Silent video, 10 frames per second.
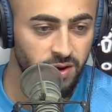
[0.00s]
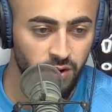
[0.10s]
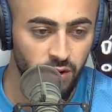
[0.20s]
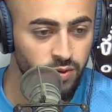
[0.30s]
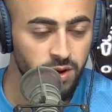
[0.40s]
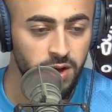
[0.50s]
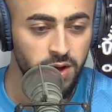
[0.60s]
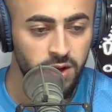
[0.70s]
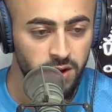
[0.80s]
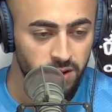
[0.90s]
I would go
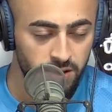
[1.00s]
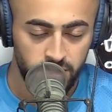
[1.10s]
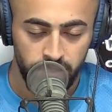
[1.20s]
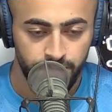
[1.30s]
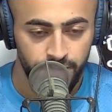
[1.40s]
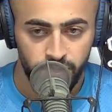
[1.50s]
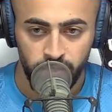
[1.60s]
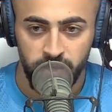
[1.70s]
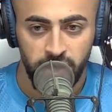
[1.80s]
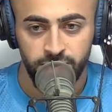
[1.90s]

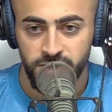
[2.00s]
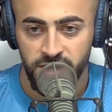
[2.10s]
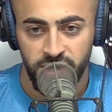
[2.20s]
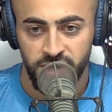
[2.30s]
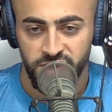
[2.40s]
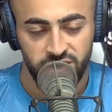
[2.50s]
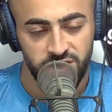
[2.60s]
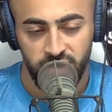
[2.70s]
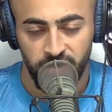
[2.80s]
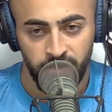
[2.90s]
2 times a day just
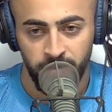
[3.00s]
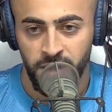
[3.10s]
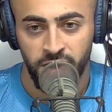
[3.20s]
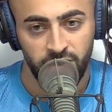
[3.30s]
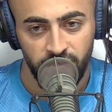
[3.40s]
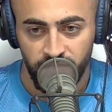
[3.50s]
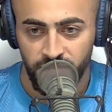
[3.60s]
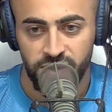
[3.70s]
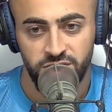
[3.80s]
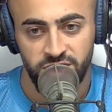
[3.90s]
to get my mind off of
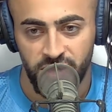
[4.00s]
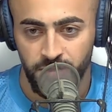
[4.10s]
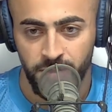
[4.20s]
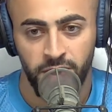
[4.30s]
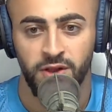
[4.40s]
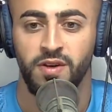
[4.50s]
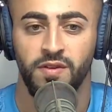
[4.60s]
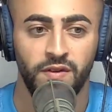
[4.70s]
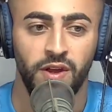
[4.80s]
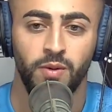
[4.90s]
it, just to get my mind
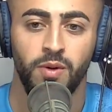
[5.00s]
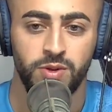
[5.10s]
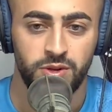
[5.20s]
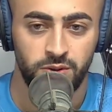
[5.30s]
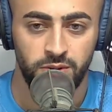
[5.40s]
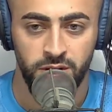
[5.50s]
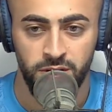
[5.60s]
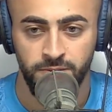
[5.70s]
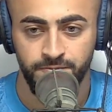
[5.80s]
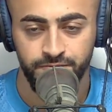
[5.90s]
off of like what was going on,
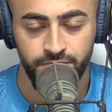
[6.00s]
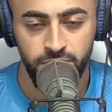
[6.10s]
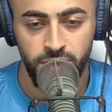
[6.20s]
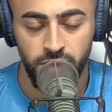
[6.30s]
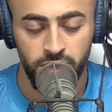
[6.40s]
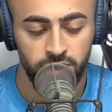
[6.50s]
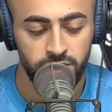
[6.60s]
you know.